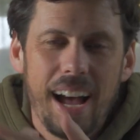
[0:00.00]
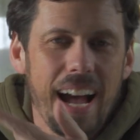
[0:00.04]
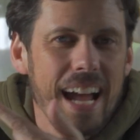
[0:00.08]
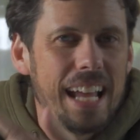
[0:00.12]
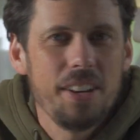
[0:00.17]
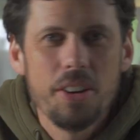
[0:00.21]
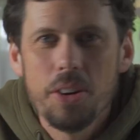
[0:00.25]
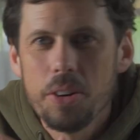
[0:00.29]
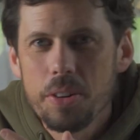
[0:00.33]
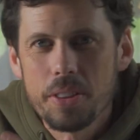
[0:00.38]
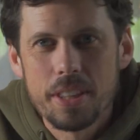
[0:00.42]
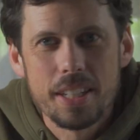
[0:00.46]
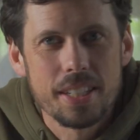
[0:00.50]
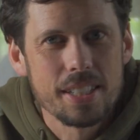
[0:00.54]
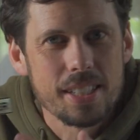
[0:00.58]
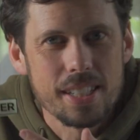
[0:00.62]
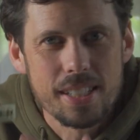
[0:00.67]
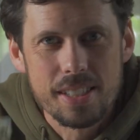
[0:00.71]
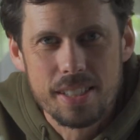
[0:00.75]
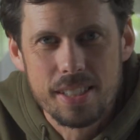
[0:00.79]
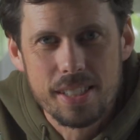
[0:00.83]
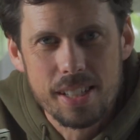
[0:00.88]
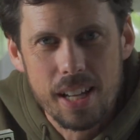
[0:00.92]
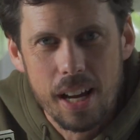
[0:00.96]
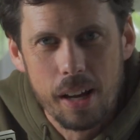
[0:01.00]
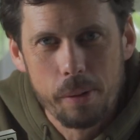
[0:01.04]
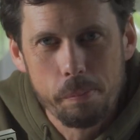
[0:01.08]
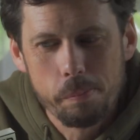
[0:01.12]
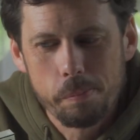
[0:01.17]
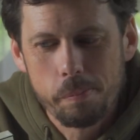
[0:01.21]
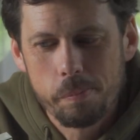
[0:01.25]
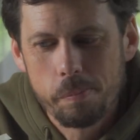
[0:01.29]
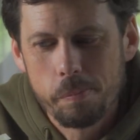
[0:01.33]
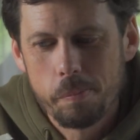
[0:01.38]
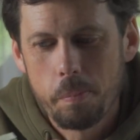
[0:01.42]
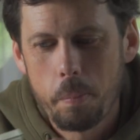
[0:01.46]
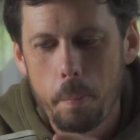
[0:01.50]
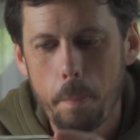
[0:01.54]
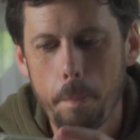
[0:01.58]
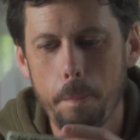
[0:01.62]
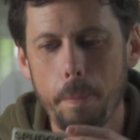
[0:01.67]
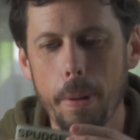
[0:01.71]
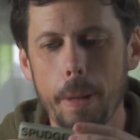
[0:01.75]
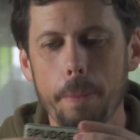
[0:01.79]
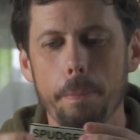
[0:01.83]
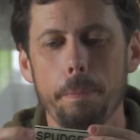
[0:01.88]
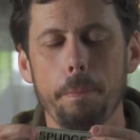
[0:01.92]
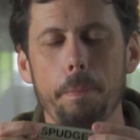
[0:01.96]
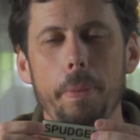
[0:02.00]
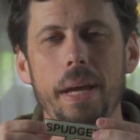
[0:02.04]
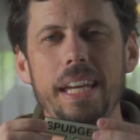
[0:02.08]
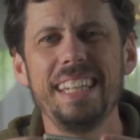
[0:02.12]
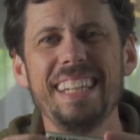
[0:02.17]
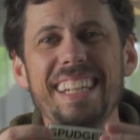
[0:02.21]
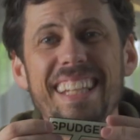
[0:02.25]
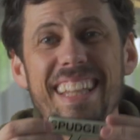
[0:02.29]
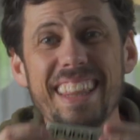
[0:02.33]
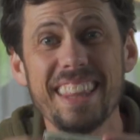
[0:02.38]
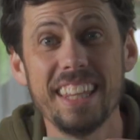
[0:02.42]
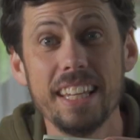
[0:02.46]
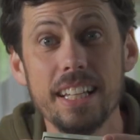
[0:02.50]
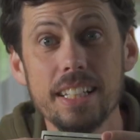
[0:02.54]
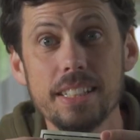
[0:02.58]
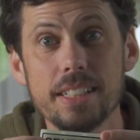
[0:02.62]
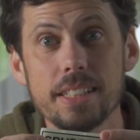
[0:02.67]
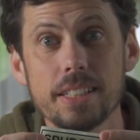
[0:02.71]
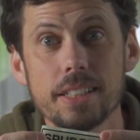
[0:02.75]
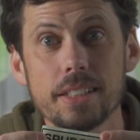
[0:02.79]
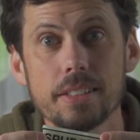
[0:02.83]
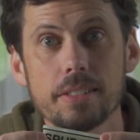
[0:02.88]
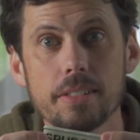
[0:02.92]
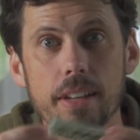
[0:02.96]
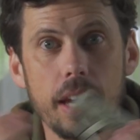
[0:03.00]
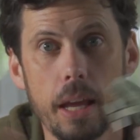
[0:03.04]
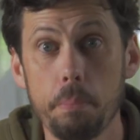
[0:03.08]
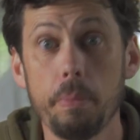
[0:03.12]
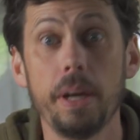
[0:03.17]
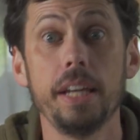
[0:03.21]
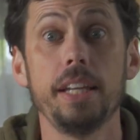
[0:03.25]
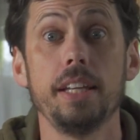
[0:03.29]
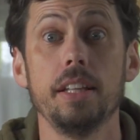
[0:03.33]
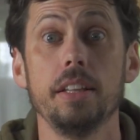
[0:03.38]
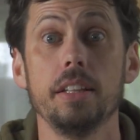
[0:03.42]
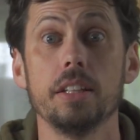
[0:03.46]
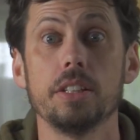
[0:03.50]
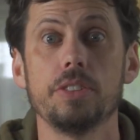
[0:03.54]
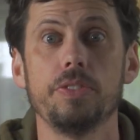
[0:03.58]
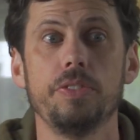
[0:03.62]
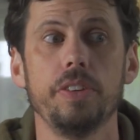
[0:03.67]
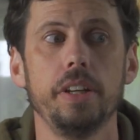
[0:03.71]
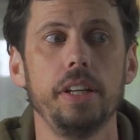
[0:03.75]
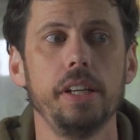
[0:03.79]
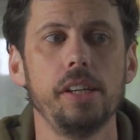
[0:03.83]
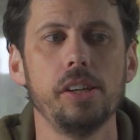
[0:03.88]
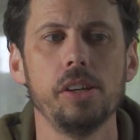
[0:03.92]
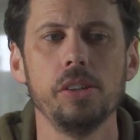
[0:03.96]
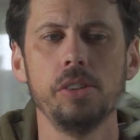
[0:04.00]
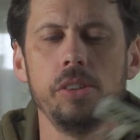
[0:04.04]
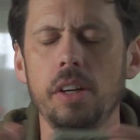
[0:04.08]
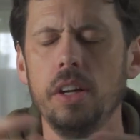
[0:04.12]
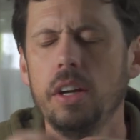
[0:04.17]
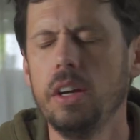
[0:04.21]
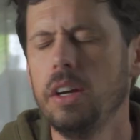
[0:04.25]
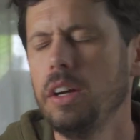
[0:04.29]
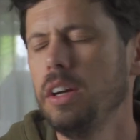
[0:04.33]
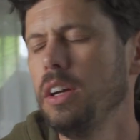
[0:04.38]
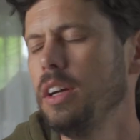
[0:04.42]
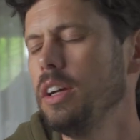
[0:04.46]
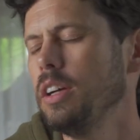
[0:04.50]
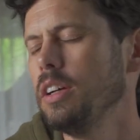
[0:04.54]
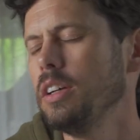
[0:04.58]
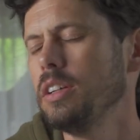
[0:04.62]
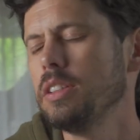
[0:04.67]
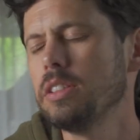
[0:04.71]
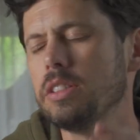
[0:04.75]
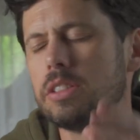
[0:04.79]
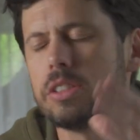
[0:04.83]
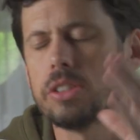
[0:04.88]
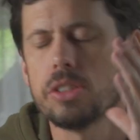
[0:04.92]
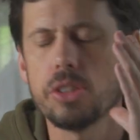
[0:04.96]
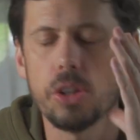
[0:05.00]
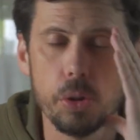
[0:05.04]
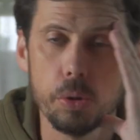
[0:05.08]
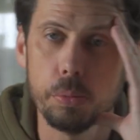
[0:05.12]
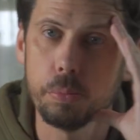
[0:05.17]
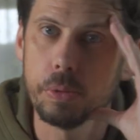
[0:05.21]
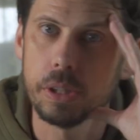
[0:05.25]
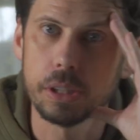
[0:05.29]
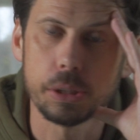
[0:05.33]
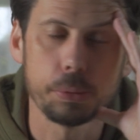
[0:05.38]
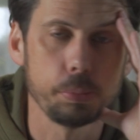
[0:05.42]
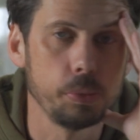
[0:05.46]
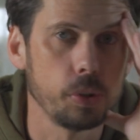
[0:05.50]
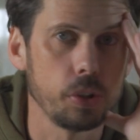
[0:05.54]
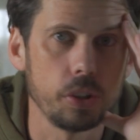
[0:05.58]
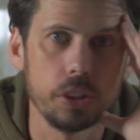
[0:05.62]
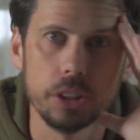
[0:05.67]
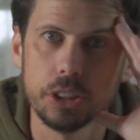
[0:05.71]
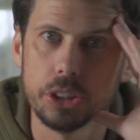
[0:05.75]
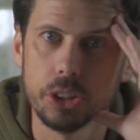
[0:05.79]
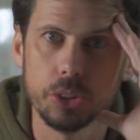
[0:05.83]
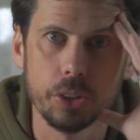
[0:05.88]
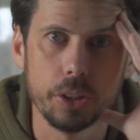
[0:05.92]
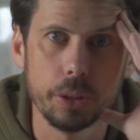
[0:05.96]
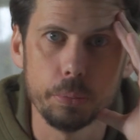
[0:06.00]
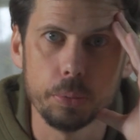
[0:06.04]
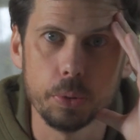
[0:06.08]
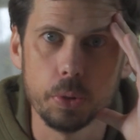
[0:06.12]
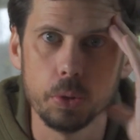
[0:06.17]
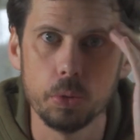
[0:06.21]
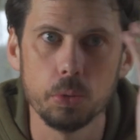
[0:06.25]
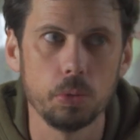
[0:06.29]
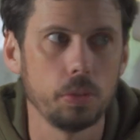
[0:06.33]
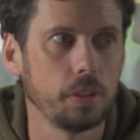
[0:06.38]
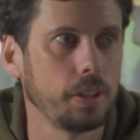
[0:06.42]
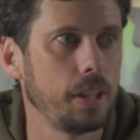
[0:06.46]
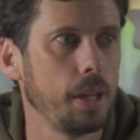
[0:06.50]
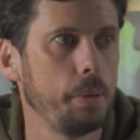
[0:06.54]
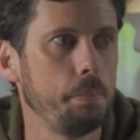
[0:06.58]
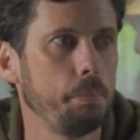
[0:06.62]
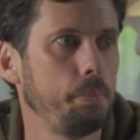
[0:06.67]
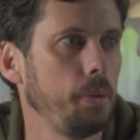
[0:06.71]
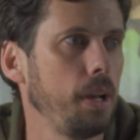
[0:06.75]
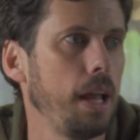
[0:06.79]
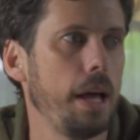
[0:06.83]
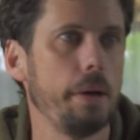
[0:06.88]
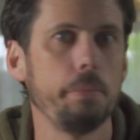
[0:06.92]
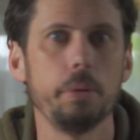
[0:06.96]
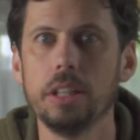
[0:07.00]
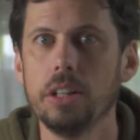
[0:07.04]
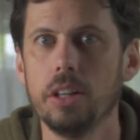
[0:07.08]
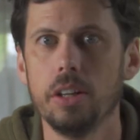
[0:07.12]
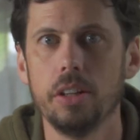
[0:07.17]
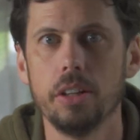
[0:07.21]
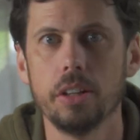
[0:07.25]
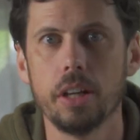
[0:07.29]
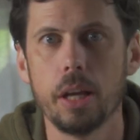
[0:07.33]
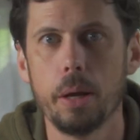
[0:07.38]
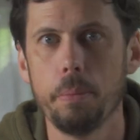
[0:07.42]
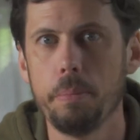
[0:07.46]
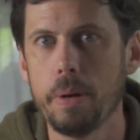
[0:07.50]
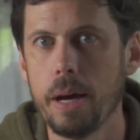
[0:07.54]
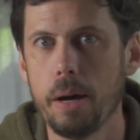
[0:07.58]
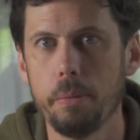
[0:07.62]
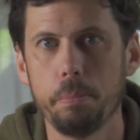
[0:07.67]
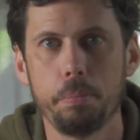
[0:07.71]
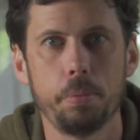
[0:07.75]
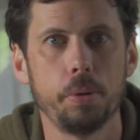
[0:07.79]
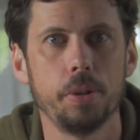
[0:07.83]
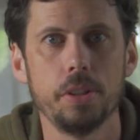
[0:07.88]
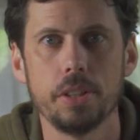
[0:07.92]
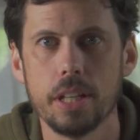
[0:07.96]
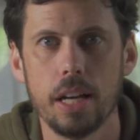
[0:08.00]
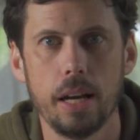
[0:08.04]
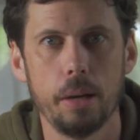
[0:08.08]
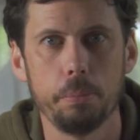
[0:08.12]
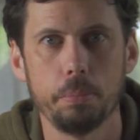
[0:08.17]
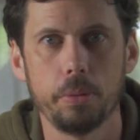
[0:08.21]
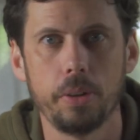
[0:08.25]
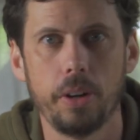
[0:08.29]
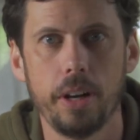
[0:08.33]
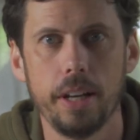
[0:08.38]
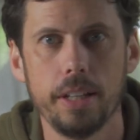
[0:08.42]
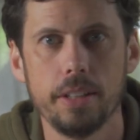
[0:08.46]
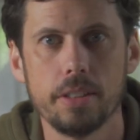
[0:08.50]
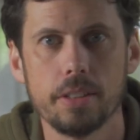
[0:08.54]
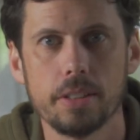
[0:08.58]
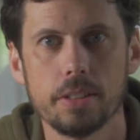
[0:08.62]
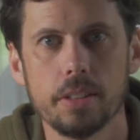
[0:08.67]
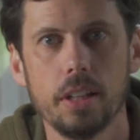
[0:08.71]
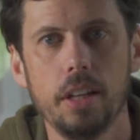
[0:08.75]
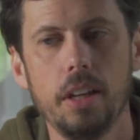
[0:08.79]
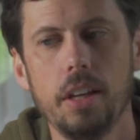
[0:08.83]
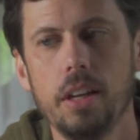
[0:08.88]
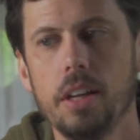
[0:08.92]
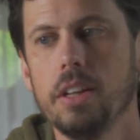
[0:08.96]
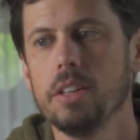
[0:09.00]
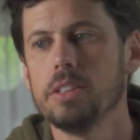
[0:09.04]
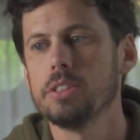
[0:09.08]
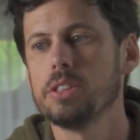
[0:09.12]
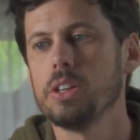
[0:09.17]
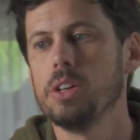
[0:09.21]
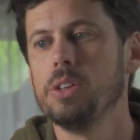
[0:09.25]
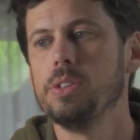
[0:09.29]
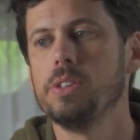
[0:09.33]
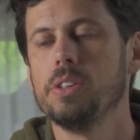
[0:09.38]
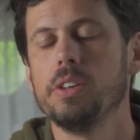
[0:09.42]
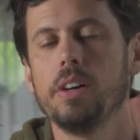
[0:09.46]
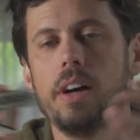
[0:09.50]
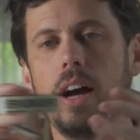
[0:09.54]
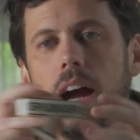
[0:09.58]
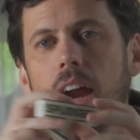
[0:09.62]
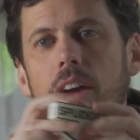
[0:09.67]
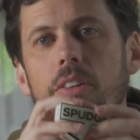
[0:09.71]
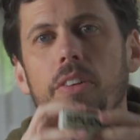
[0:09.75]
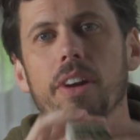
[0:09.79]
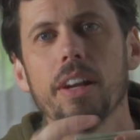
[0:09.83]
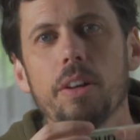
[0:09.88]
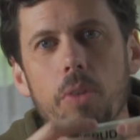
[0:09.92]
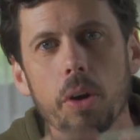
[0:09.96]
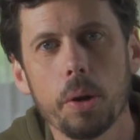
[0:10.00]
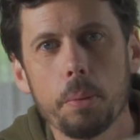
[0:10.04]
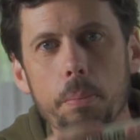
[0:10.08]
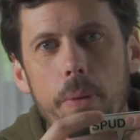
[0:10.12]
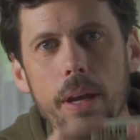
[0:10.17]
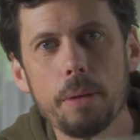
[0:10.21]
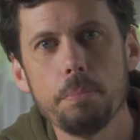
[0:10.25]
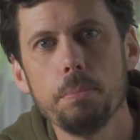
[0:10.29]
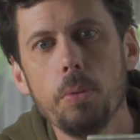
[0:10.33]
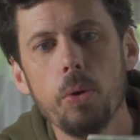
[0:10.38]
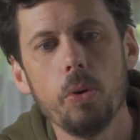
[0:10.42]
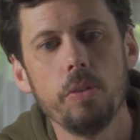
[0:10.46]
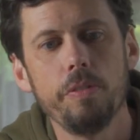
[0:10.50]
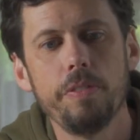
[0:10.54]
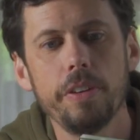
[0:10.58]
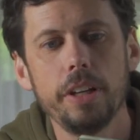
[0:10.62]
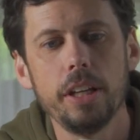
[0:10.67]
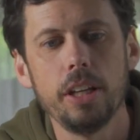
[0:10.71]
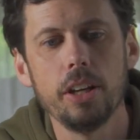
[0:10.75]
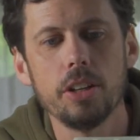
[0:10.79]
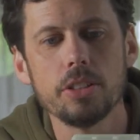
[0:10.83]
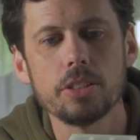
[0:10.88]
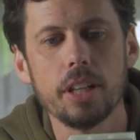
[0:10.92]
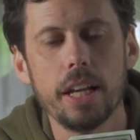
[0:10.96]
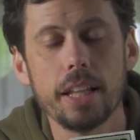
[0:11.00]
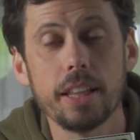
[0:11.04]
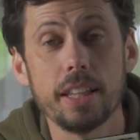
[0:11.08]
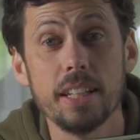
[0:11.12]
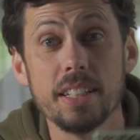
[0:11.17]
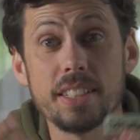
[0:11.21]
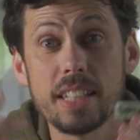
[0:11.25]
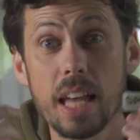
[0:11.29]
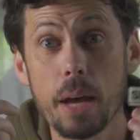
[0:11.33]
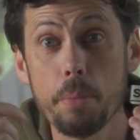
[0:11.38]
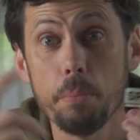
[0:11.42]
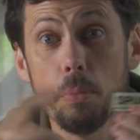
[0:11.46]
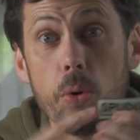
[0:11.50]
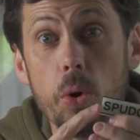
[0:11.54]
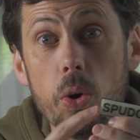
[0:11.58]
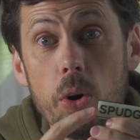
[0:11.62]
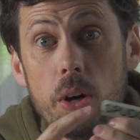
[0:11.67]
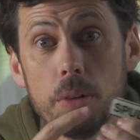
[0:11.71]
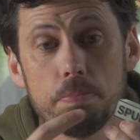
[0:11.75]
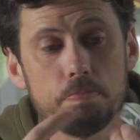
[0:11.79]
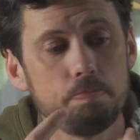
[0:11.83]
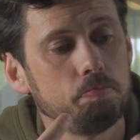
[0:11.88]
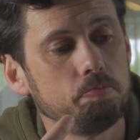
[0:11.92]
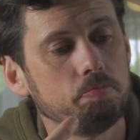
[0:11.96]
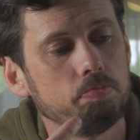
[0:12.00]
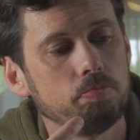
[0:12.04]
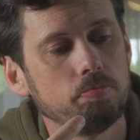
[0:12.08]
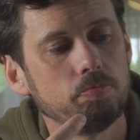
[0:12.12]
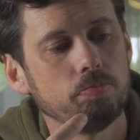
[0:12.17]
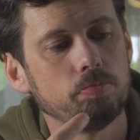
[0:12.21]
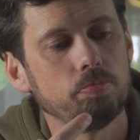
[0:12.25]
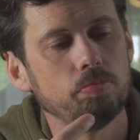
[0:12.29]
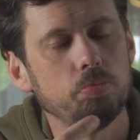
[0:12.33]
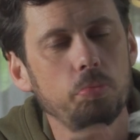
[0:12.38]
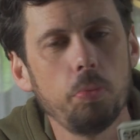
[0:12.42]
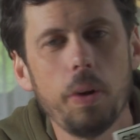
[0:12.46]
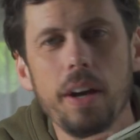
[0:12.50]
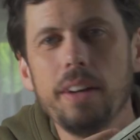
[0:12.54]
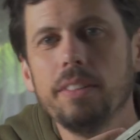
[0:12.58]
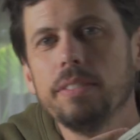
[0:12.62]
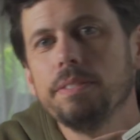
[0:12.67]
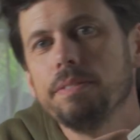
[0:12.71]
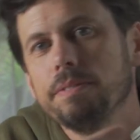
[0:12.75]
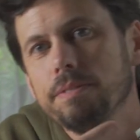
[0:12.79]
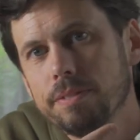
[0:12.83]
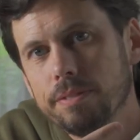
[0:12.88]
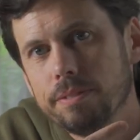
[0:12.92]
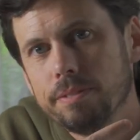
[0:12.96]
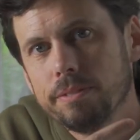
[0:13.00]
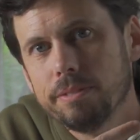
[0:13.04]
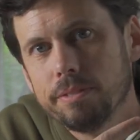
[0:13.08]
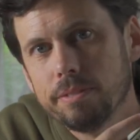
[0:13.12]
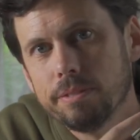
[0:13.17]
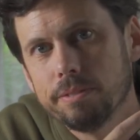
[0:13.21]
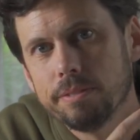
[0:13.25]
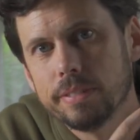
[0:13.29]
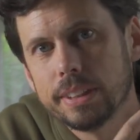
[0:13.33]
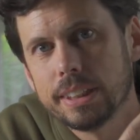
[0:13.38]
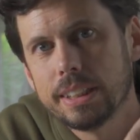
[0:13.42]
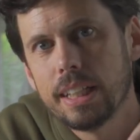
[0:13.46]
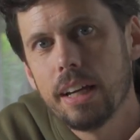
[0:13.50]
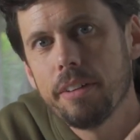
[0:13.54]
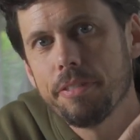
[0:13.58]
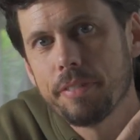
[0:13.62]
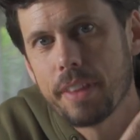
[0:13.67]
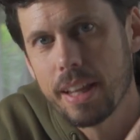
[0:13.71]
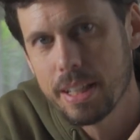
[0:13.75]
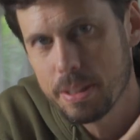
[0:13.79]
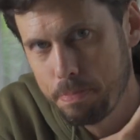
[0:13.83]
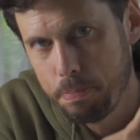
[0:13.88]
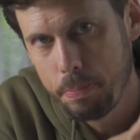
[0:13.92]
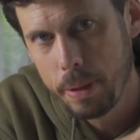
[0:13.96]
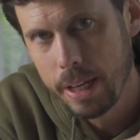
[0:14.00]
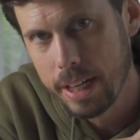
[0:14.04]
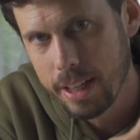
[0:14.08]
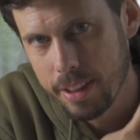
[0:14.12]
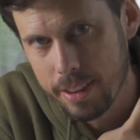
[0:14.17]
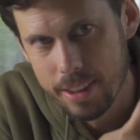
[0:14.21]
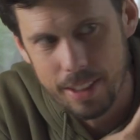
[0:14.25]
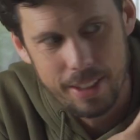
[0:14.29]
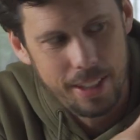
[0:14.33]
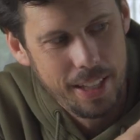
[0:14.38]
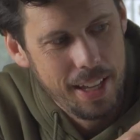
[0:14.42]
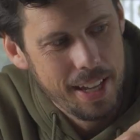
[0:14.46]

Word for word: I know this is dumb, but making this and making this video is so much more enjoyable than blabbing on about printer upgrades. So I really wanna make more videos like this and more, well, stuff that's better than